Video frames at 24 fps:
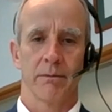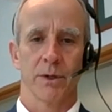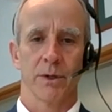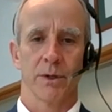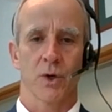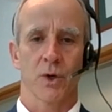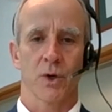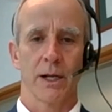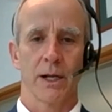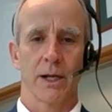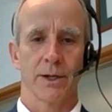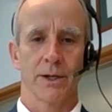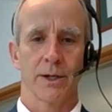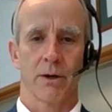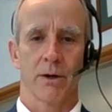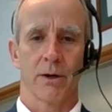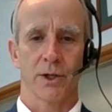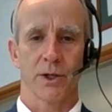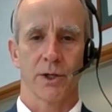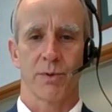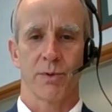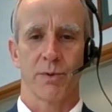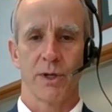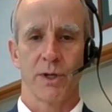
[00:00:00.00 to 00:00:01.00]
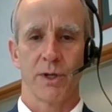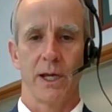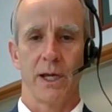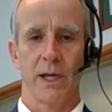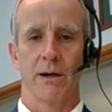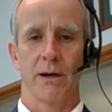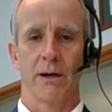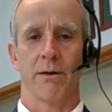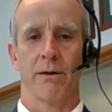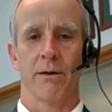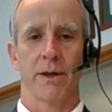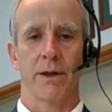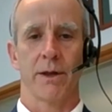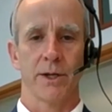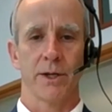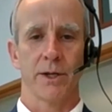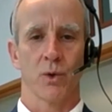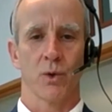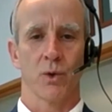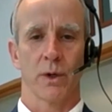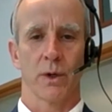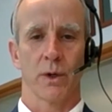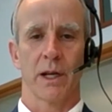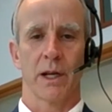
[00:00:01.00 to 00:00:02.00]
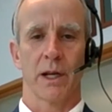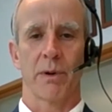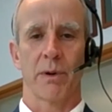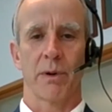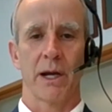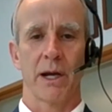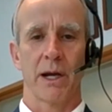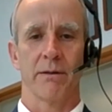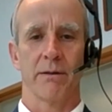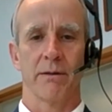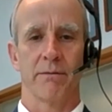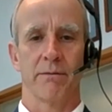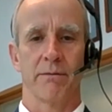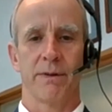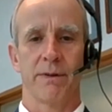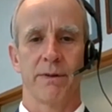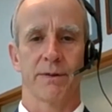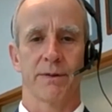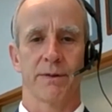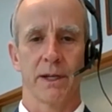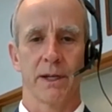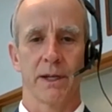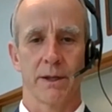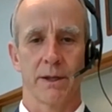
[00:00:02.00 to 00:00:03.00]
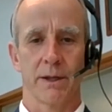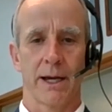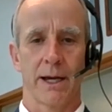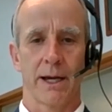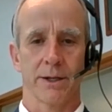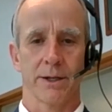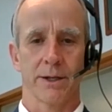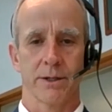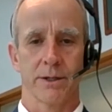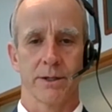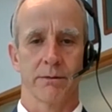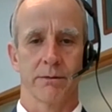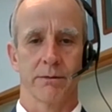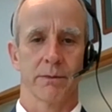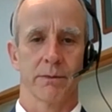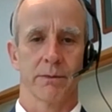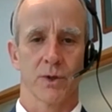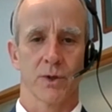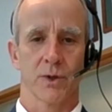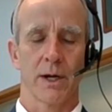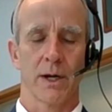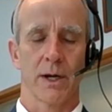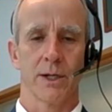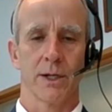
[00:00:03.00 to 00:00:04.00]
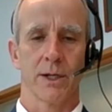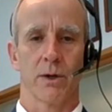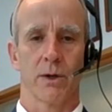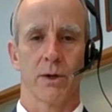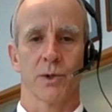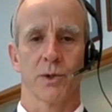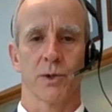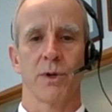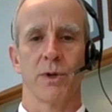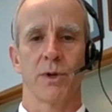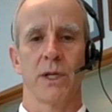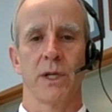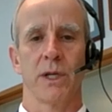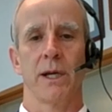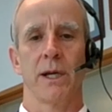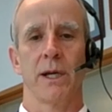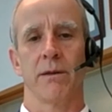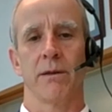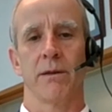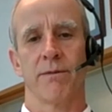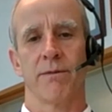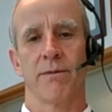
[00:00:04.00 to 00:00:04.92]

Australian dollars per year and those who are getting paid 15,000 Australian dollars per year.